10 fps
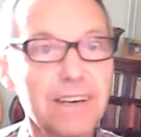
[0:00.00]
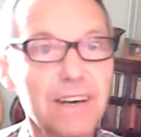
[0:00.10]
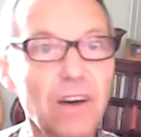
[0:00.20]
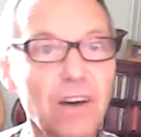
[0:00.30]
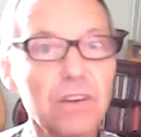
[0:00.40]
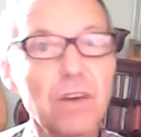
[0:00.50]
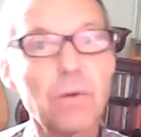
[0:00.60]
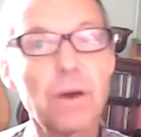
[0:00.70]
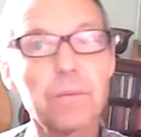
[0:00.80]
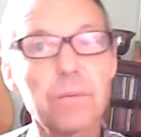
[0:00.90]

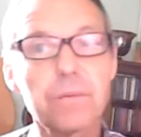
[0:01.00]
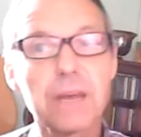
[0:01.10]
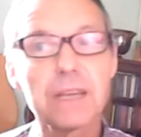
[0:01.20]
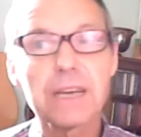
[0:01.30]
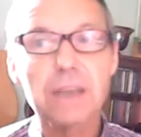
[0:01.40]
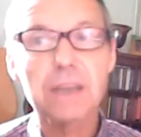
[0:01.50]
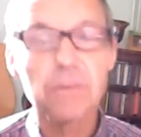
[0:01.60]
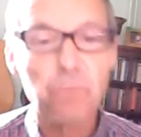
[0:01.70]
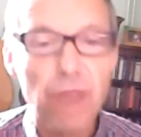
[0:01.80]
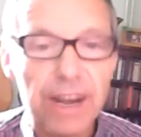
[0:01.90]
although they don't
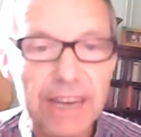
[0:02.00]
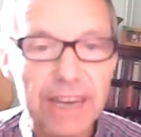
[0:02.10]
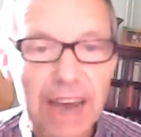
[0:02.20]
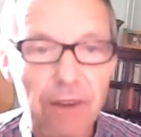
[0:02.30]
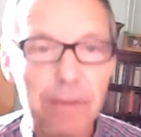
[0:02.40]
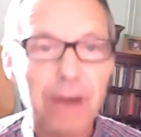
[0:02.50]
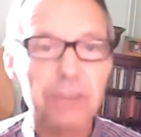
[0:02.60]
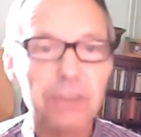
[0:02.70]
really care about us